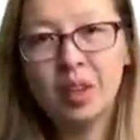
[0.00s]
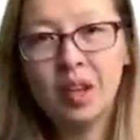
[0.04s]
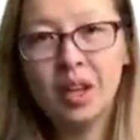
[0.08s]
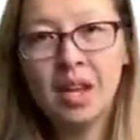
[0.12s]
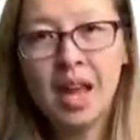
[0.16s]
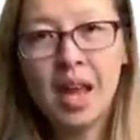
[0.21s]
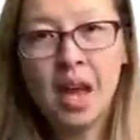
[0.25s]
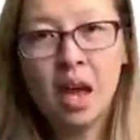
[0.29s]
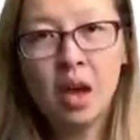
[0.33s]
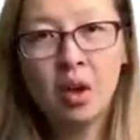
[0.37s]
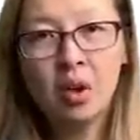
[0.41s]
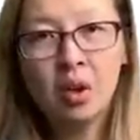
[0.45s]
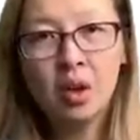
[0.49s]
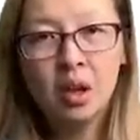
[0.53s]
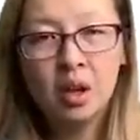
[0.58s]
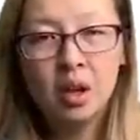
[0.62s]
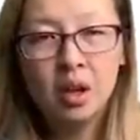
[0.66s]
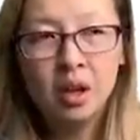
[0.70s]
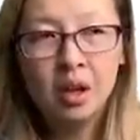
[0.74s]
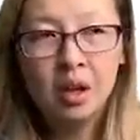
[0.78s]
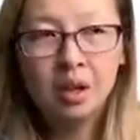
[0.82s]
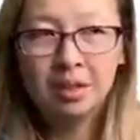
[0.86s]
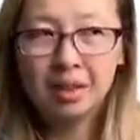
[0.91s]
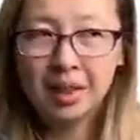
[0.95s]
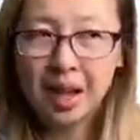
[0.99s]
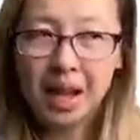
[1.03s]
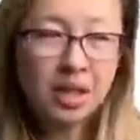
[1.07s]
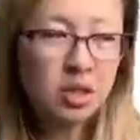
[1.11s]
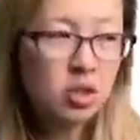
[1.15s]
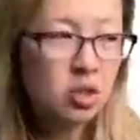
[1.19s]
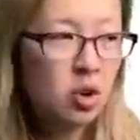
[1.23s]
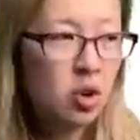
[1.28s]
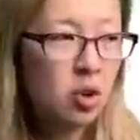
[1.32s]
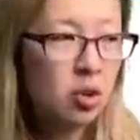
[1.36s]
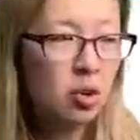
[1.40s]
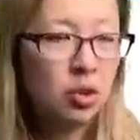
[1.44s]
Now, that's
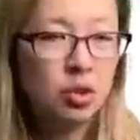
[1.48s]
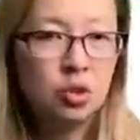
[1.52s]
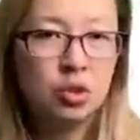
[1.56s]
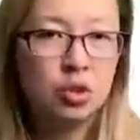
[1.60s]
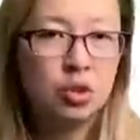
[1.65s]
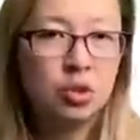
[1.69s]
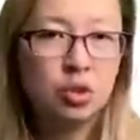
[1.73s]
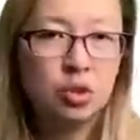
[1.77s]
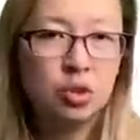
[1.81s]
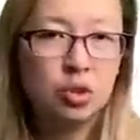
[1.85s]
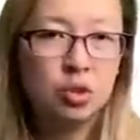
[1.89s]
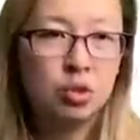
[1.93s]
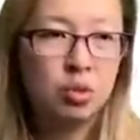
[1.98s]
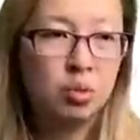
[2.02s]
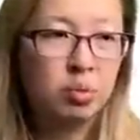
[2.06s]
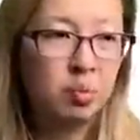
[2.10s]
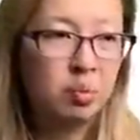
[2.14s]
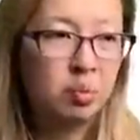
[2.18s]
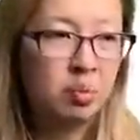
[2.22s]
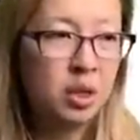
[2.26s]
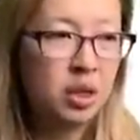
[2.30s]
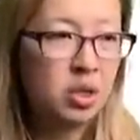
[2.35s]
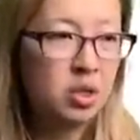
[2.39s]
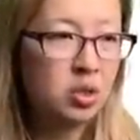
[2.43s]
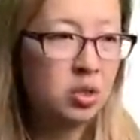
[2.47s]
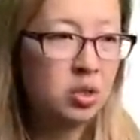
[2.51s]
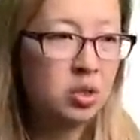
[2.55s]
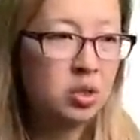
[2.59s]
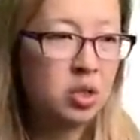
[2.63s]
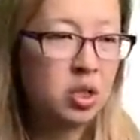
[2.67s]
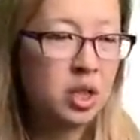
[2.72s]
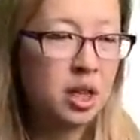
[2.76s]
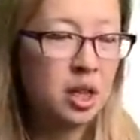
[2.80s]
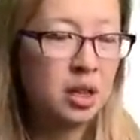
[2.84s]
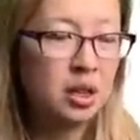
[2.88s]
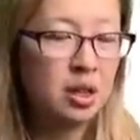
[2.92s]
gone on to be
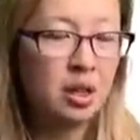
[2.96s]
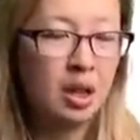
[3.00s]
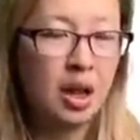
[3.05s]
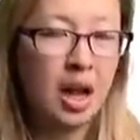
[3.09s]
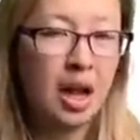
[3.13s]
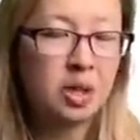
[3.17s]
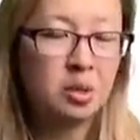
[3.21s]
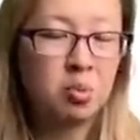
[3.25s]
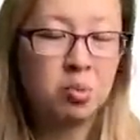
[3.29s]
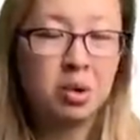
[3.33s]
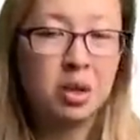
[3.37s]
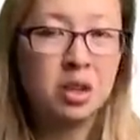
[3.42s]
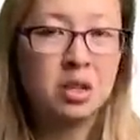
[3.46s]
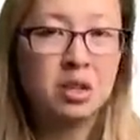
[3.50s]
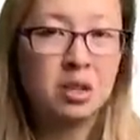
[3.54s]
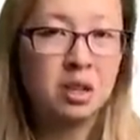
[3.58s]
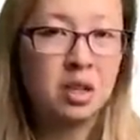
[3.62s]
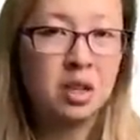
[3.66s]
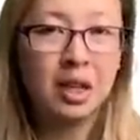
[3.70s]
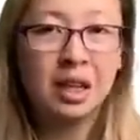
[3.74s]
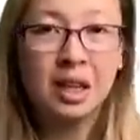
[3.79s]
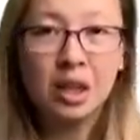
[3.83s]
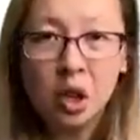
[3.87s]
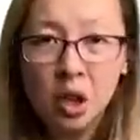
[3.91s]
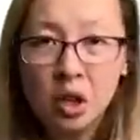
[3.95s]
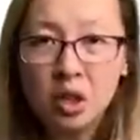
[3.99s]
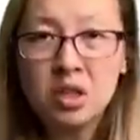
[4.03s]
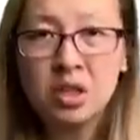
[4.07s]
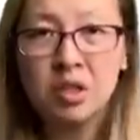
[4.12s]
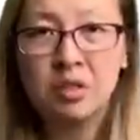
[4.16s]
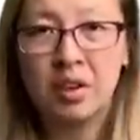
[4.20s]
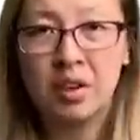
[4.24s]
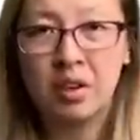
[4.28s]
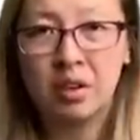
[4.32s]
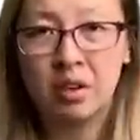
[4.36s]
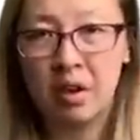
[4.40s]
used in, as precedent in lots
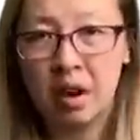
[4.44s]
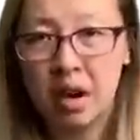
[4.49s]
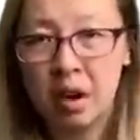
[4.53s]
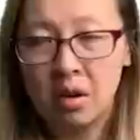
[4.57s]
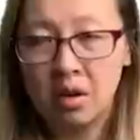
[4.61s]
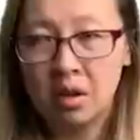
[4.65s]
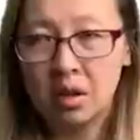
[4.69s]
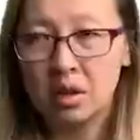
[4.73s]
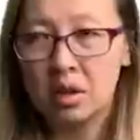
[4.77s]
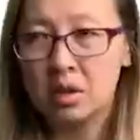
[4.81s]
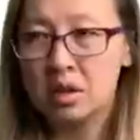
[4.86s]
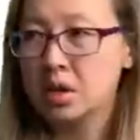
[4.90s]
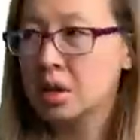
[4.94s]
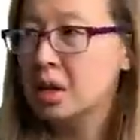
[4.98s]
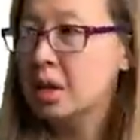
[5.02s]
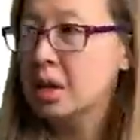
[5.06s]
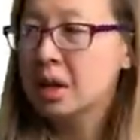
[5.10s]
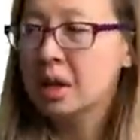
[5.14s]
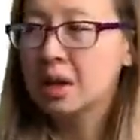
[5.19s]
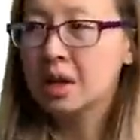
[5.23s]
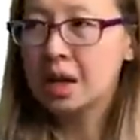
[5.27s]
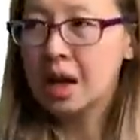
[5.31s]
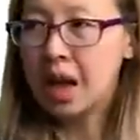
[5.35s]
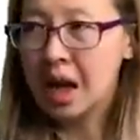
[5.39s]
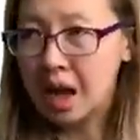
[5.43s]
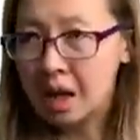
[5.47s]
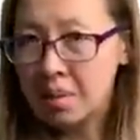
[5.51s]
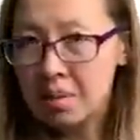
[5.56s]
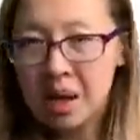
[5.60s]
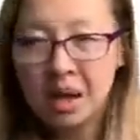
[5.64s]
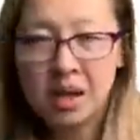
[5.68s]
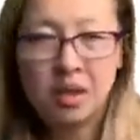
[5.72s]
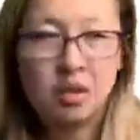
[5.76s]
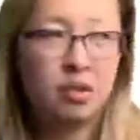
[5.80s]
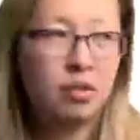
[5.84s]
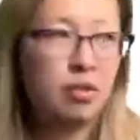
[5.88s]
of other areas, car
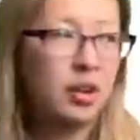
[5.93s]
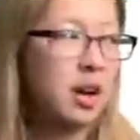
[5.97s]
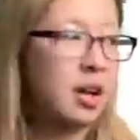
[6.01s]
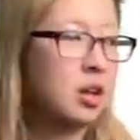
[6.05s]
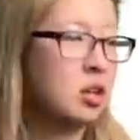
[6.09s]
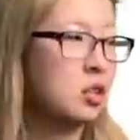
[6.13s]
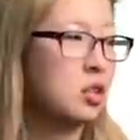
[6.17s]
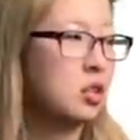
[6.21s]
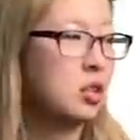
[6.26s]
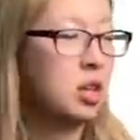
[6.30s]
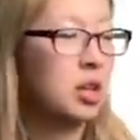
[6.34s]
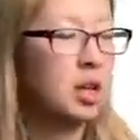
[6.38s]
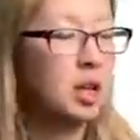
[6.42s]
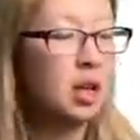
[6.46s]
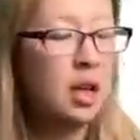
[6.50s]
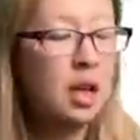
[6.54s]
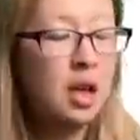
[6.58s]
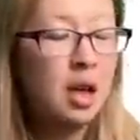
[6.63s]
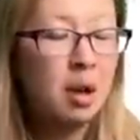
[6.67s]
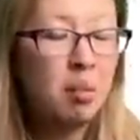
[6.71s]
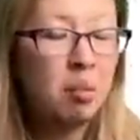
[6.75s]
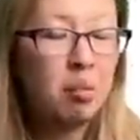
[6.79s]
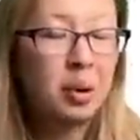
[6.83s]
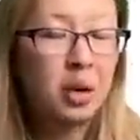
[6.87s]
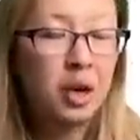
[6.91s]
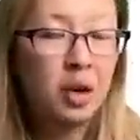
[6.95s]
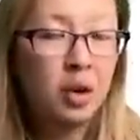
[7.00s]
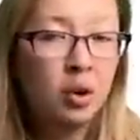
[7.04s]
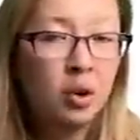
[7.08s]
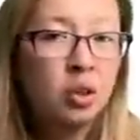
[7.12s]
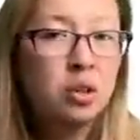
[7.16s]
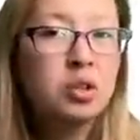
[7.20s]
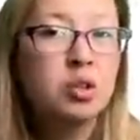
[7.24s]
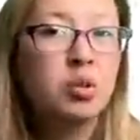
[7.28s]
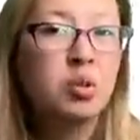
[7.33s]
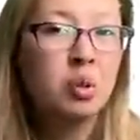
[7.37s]
manufacturing, but it
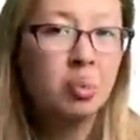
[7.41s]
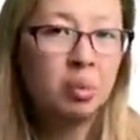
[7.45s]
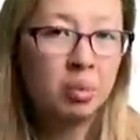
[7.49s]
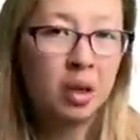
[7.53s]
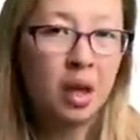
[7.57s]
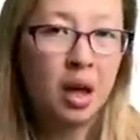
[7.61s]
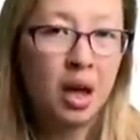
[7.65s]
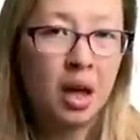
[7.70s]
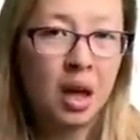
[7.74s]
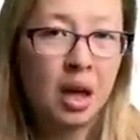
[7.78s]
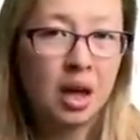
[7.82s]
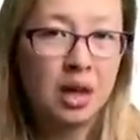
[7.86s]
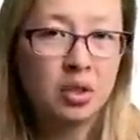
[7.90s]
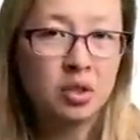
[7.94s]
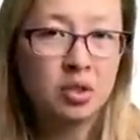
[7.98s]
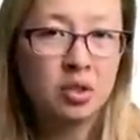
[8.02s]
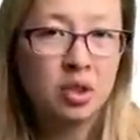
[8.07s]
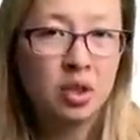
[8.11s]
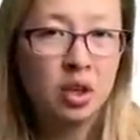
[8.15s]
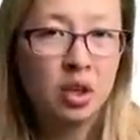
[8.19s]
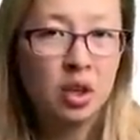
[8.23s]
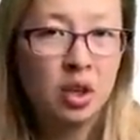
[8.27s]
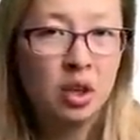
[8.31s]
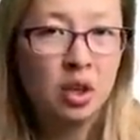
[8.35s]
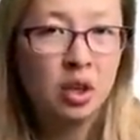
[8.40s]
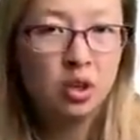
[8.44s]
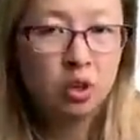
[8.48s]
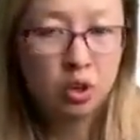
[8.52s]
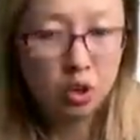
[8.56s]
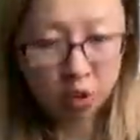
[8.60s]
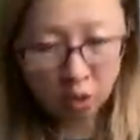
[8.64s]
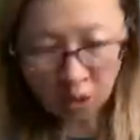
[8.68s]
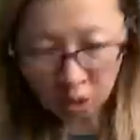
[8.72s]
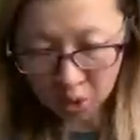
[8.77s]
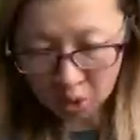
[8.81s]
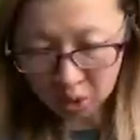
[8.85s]
also applies
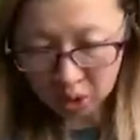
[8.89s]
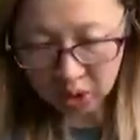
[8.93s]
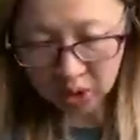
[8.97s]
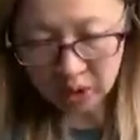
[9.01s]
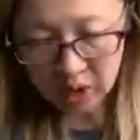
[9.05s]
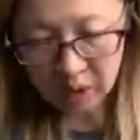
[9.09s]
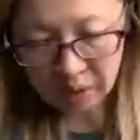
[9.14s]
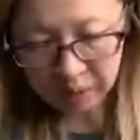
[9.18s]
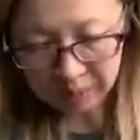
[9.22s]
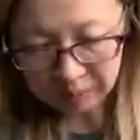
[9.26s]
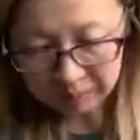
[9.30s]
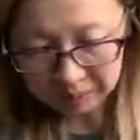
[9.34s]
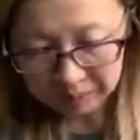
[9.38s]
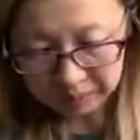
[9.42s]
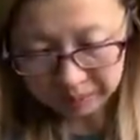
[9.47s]
to auditing.